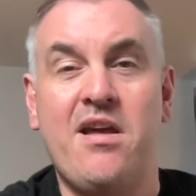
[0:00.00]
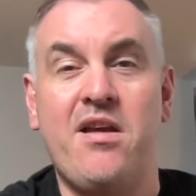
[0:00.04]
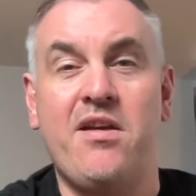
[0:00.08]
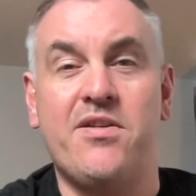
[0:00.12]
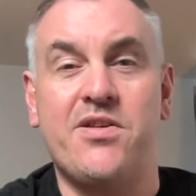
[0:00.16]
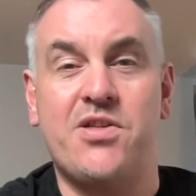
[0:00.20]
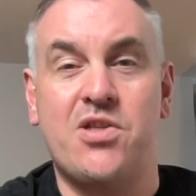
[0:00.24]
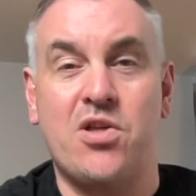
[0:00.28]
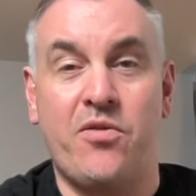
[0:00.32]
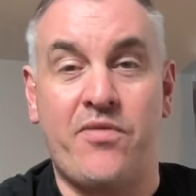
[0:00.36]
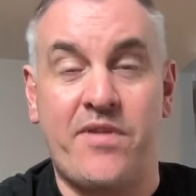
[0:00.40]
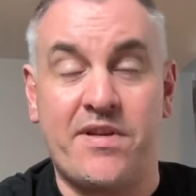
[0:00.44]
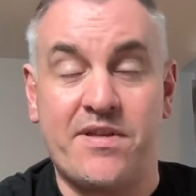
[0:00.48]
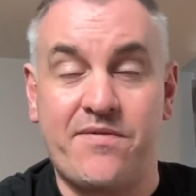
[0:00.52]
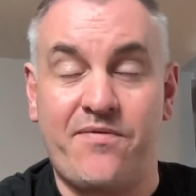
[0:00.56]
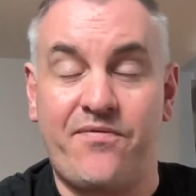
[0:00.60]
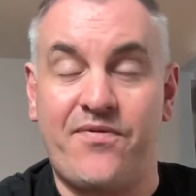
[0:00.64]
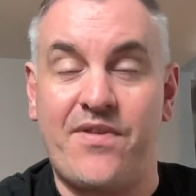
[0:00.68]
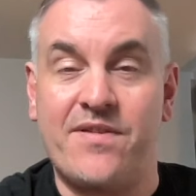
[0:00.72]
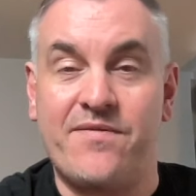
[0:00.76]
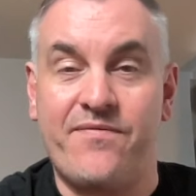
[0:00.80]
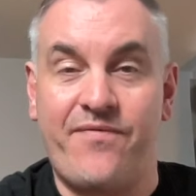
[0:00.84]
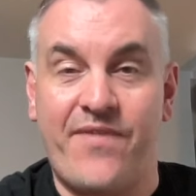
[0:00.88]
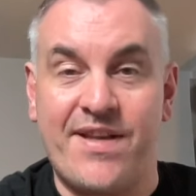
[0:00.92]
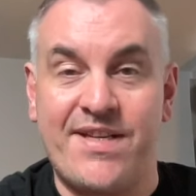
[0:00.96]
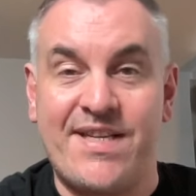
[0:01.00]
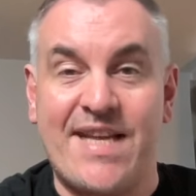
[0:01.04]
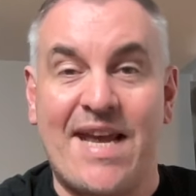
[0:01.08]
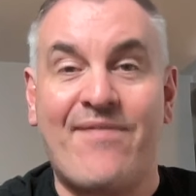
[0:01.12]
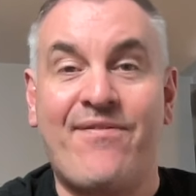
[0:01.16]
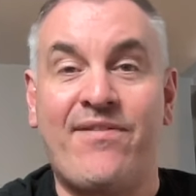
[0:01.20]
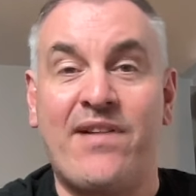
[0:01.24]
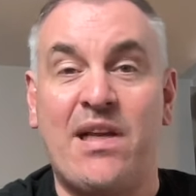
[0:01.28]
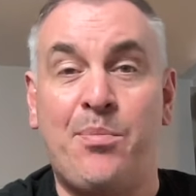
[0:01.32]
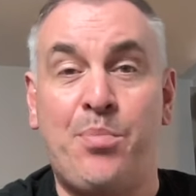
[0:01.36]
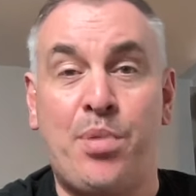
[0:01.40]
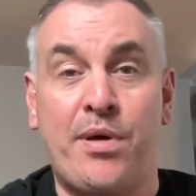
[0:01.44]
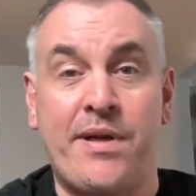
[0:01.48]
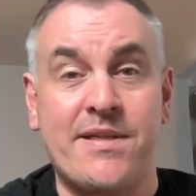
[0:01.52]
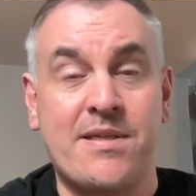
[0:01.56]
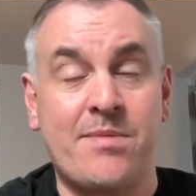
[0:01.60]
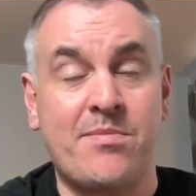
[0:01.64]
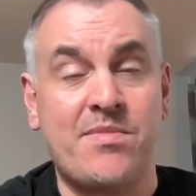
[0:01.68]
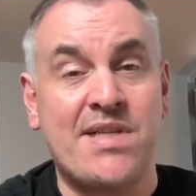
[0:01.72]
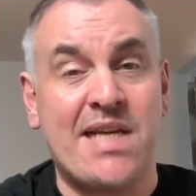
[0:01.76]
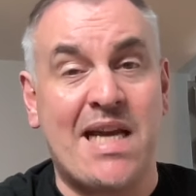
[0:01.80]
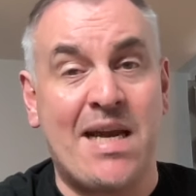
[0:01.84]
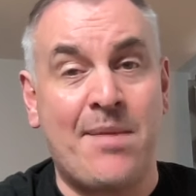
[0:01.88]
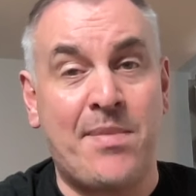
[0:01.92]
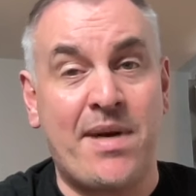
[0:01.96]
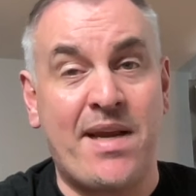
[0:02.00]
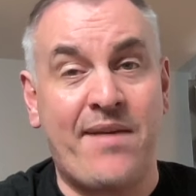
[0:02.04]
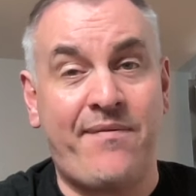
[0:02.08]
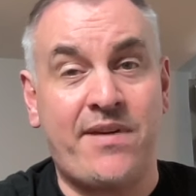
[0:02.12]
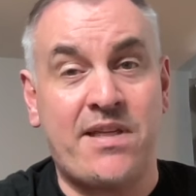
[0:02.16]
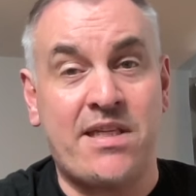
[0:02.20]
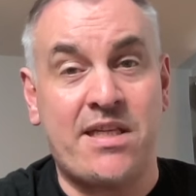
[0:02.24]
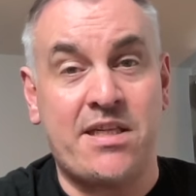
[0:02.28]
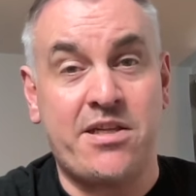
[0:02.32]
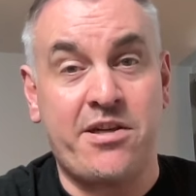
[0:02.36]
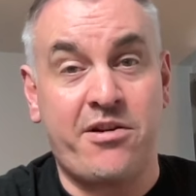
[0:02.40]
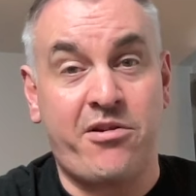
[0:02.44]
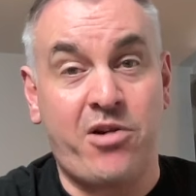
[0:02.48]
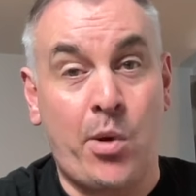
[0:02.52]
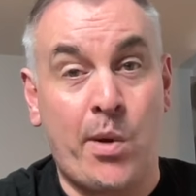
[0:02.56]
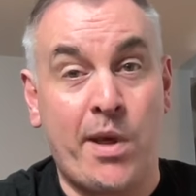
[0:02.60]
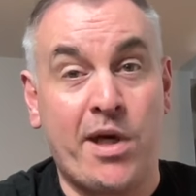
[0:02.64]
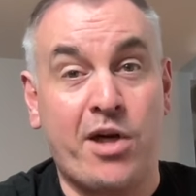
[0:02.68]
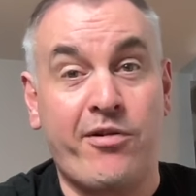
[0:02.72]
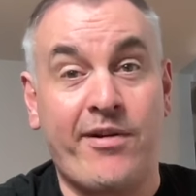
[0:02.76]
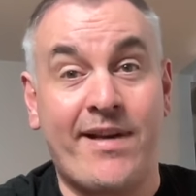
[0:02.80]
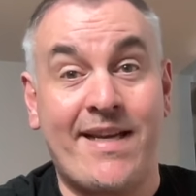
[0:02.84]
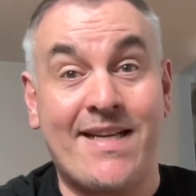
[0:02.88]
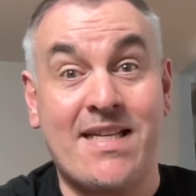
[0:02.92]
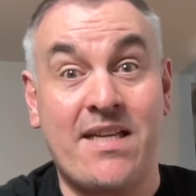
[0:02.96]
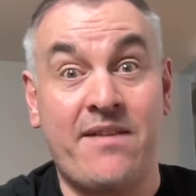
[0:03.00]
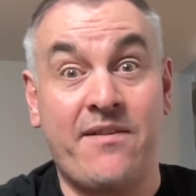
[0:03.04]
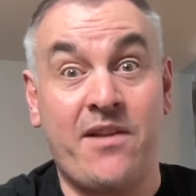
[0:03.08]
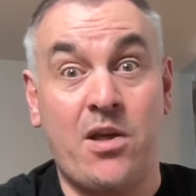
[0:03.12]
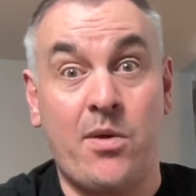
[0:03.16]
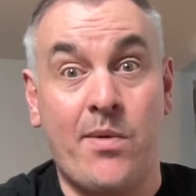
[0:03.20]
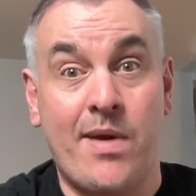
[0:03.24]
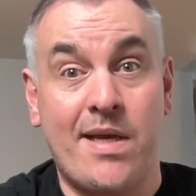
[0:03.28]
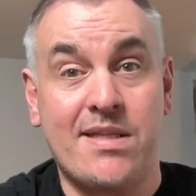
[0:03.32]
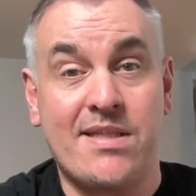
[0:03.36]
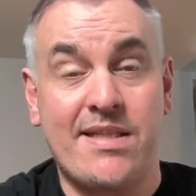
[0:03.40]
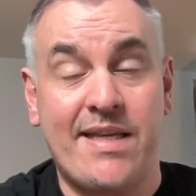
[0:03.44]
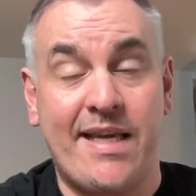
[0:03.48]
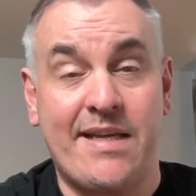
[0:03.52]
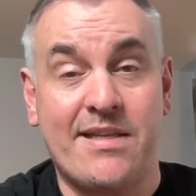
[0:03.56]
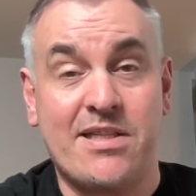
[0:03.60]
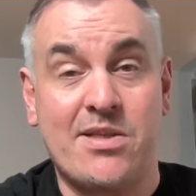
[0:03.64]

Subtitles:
So they're definitely putting some time and effort into growing cricket in the USA.